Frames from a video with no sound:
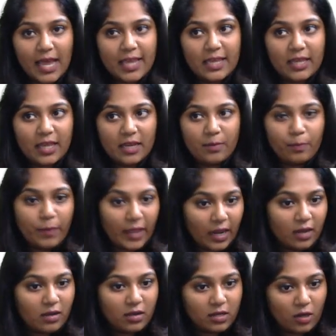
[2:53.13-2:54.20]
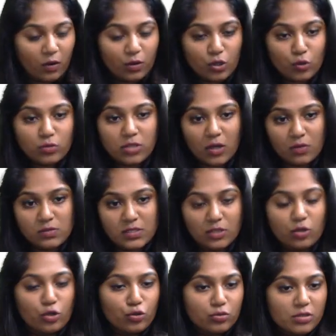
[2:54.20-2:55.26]
I get paid around
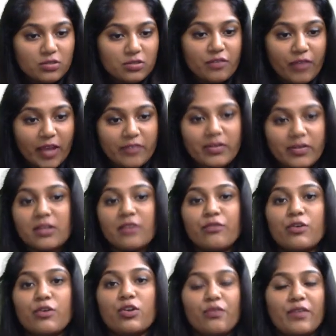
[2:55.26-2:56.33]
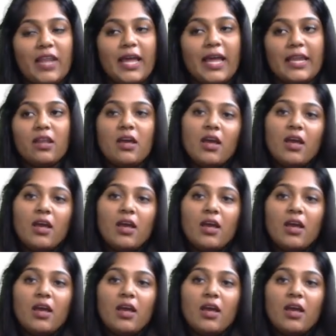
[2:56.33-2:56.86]
2000 or 2500 for a flight